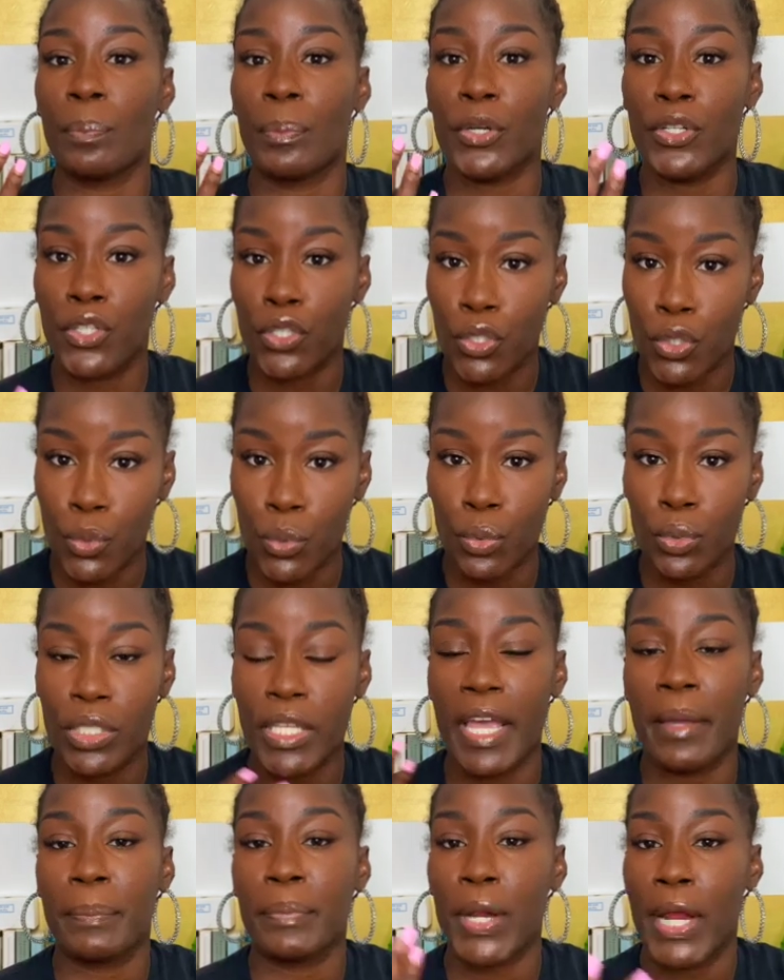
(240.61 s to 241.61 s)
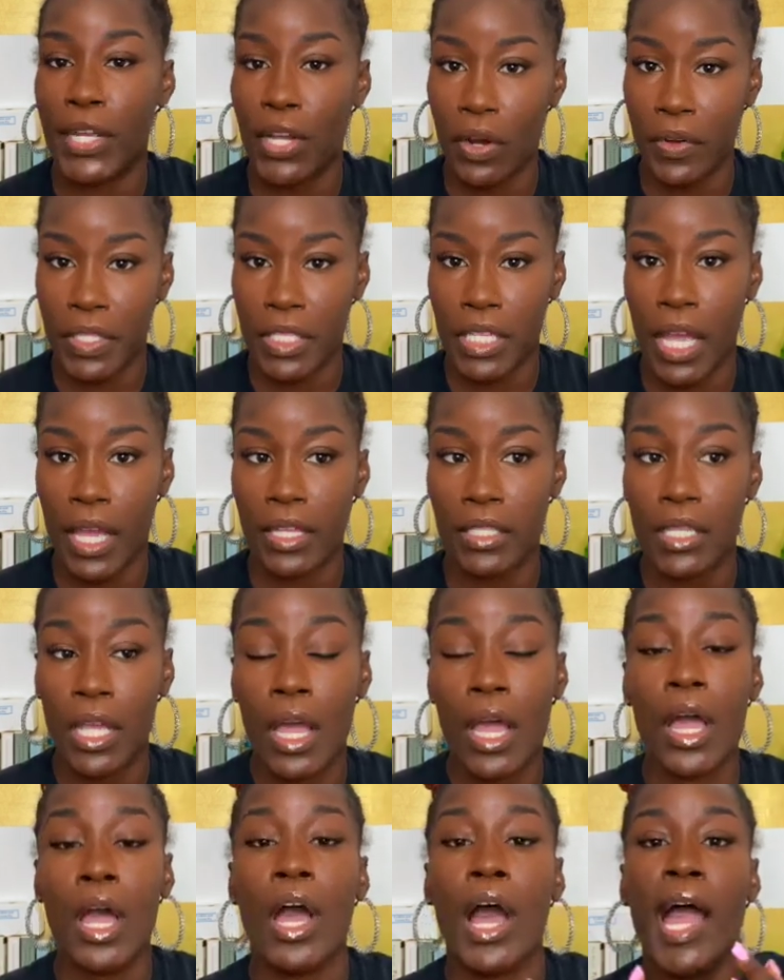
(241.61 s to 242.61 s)
pursues and prioritize.
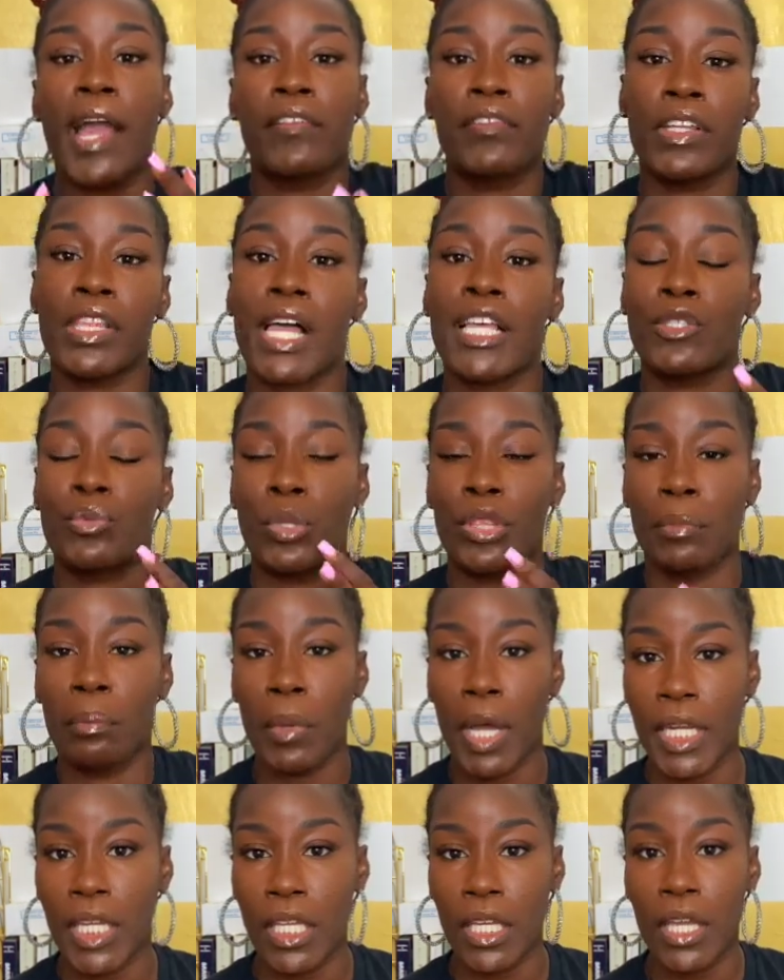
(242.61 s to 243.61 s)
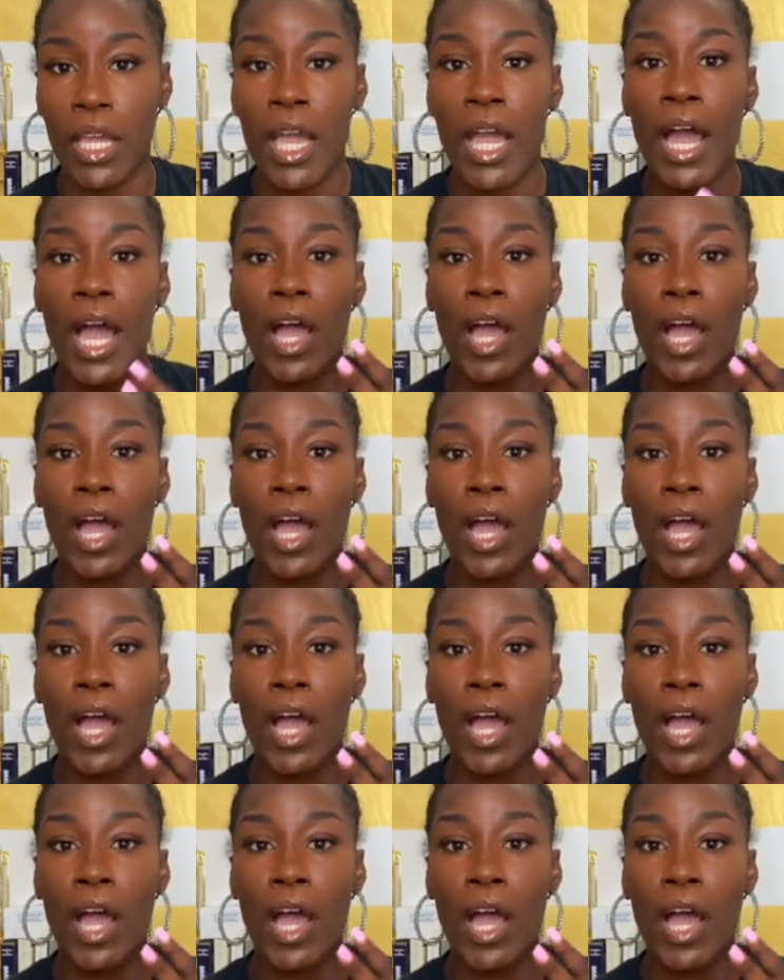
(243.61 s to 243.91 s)
I realized with money,